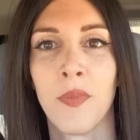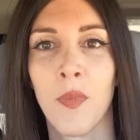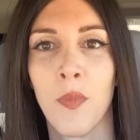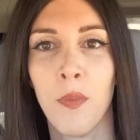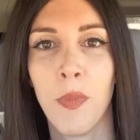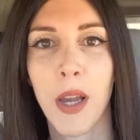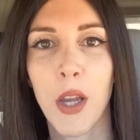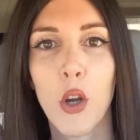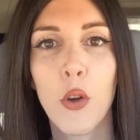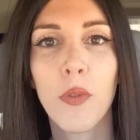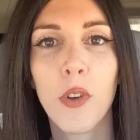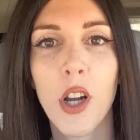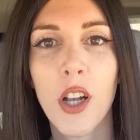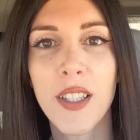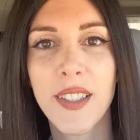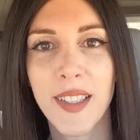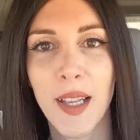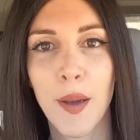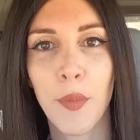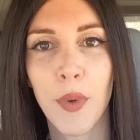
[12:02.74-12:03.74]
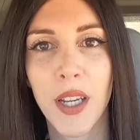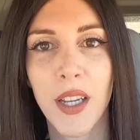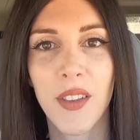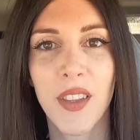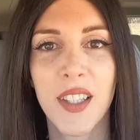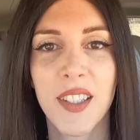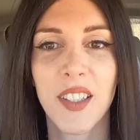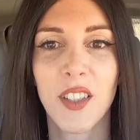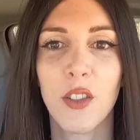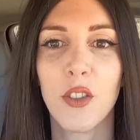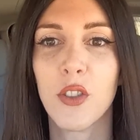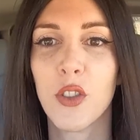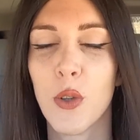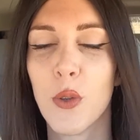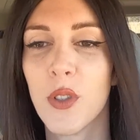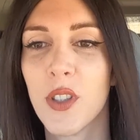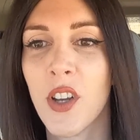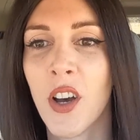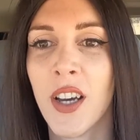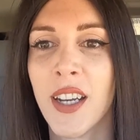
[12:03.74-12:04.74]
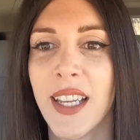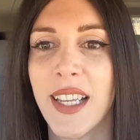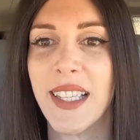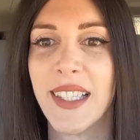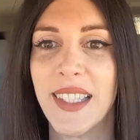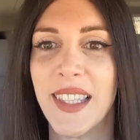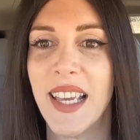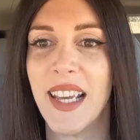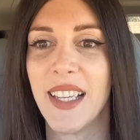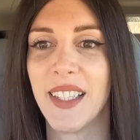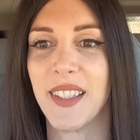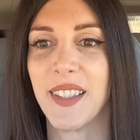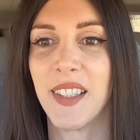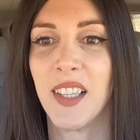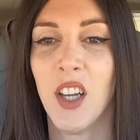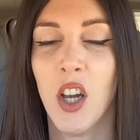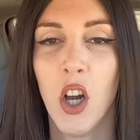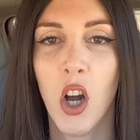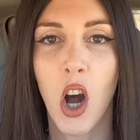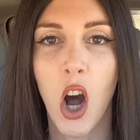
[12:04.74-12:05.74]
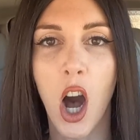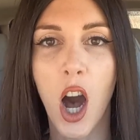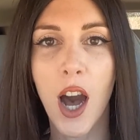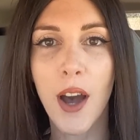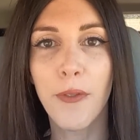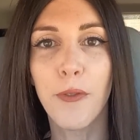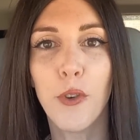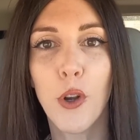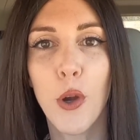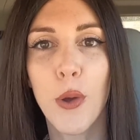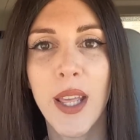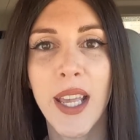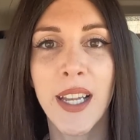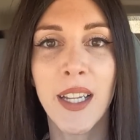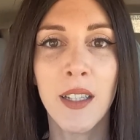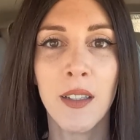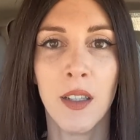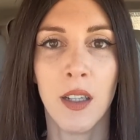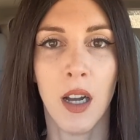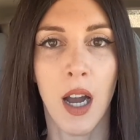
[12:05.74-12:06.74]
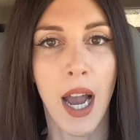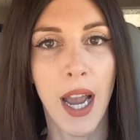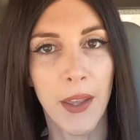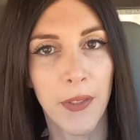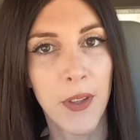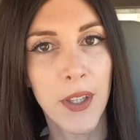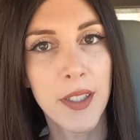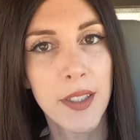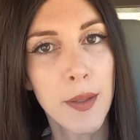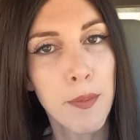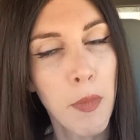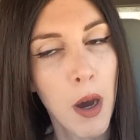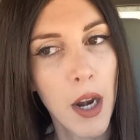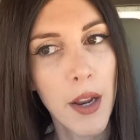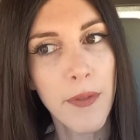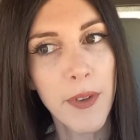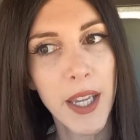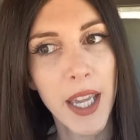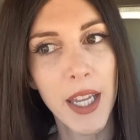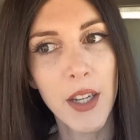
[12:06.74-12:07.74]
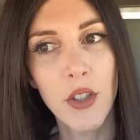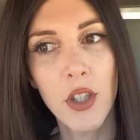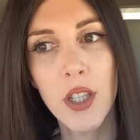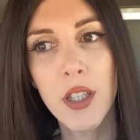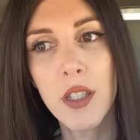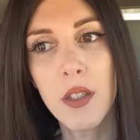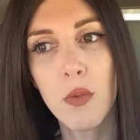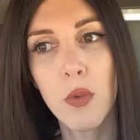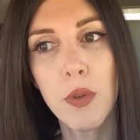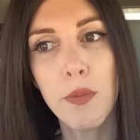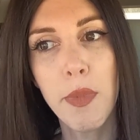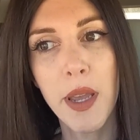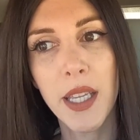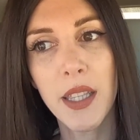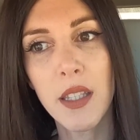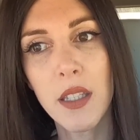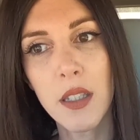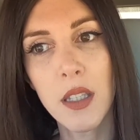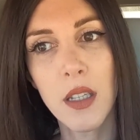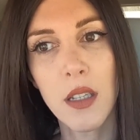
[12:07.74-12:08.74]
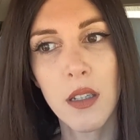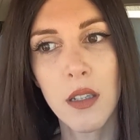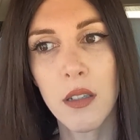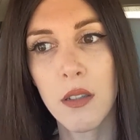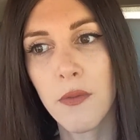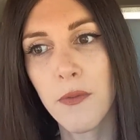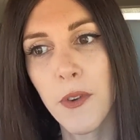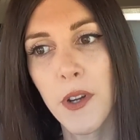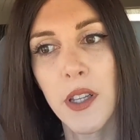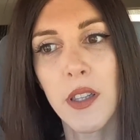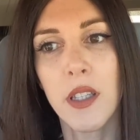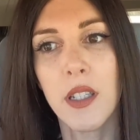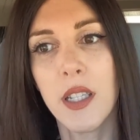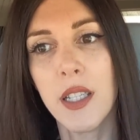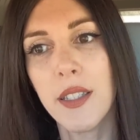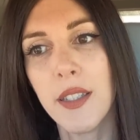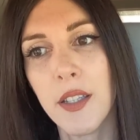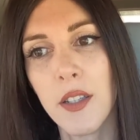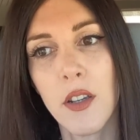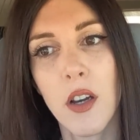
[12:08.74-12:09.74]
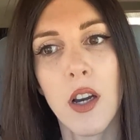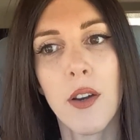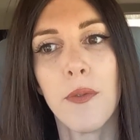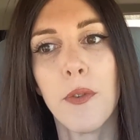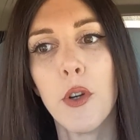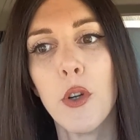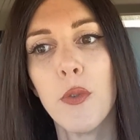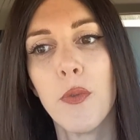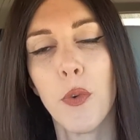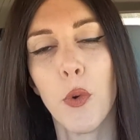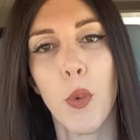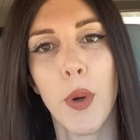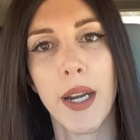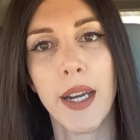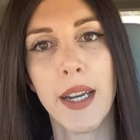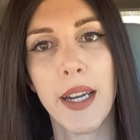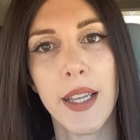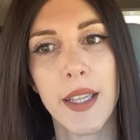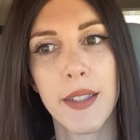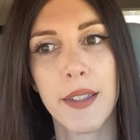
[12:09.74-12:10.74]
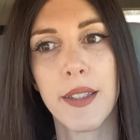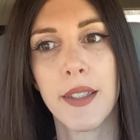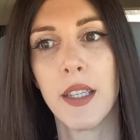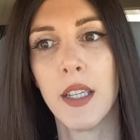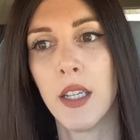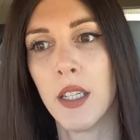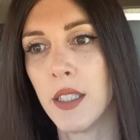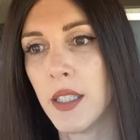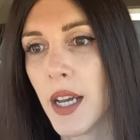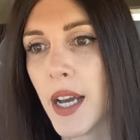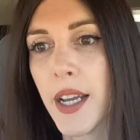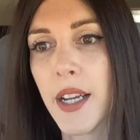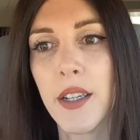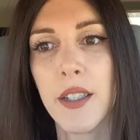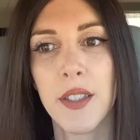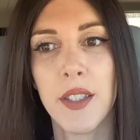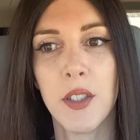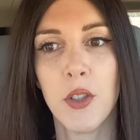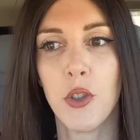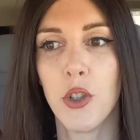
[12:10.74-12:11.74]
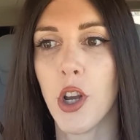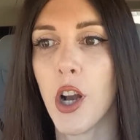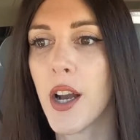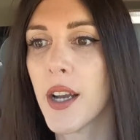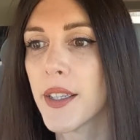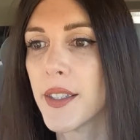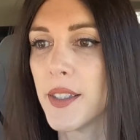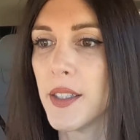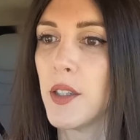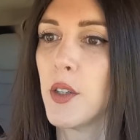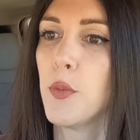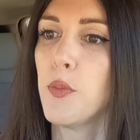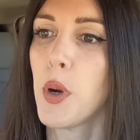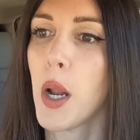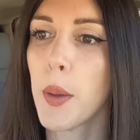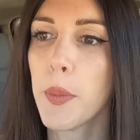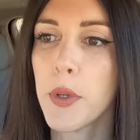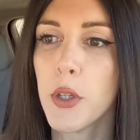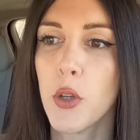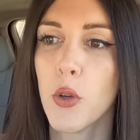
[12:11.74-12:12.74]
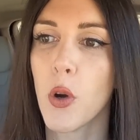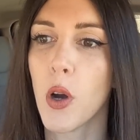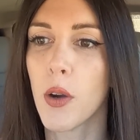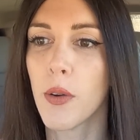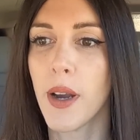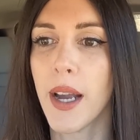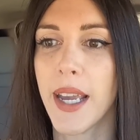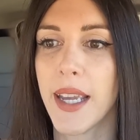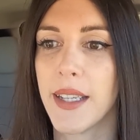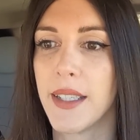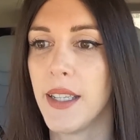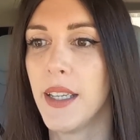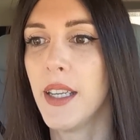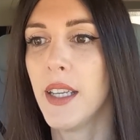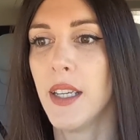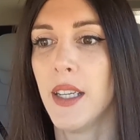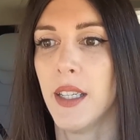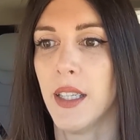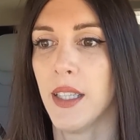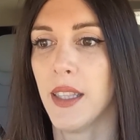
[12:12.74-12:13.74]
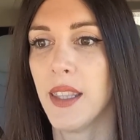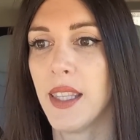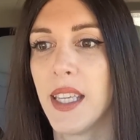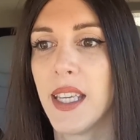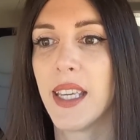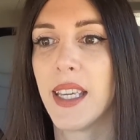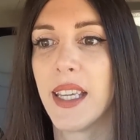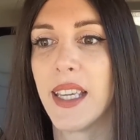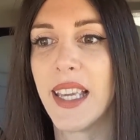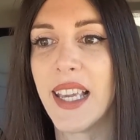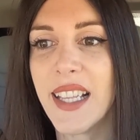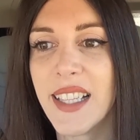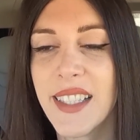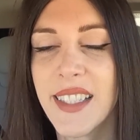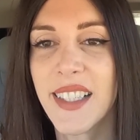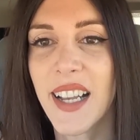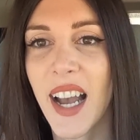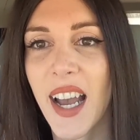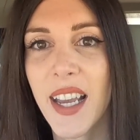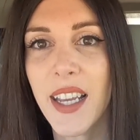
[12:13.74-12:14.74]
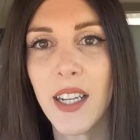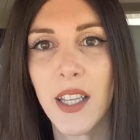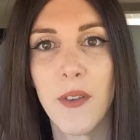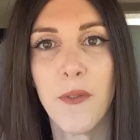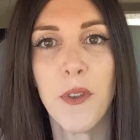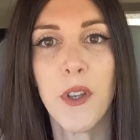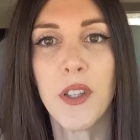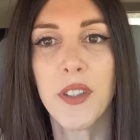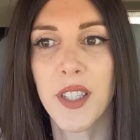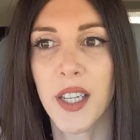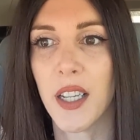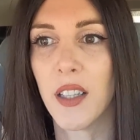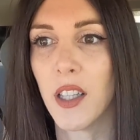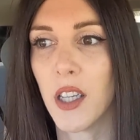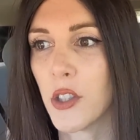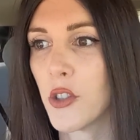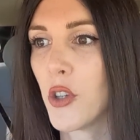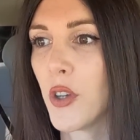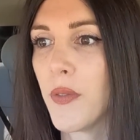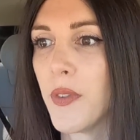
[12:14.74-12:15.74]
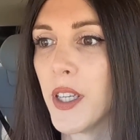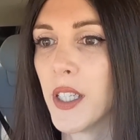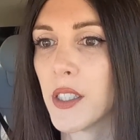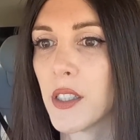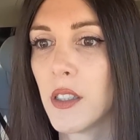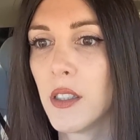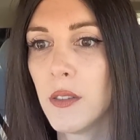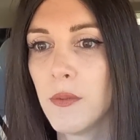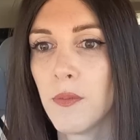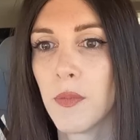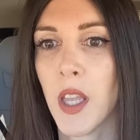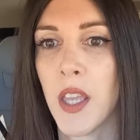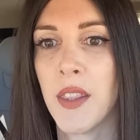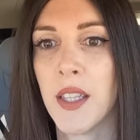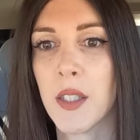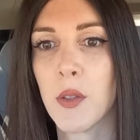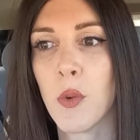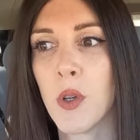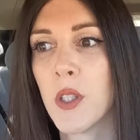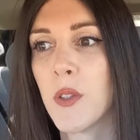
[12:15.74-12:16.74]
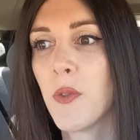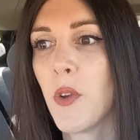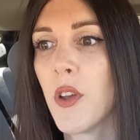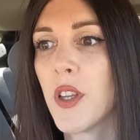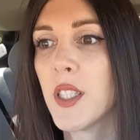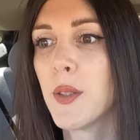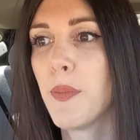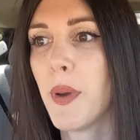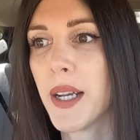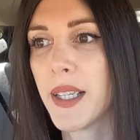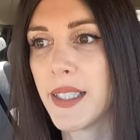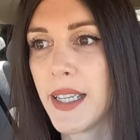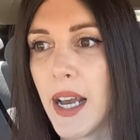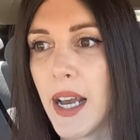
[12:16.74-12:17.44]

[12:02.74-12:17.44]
My overall summary of this little Tucson is this. Off-roading, I think some modifications would make this thing fairly decent off-road for what it is. Tires and shocks, and it'd probably do all right. The inside, it feels like a luxury vehicle, and this one's fully spec'd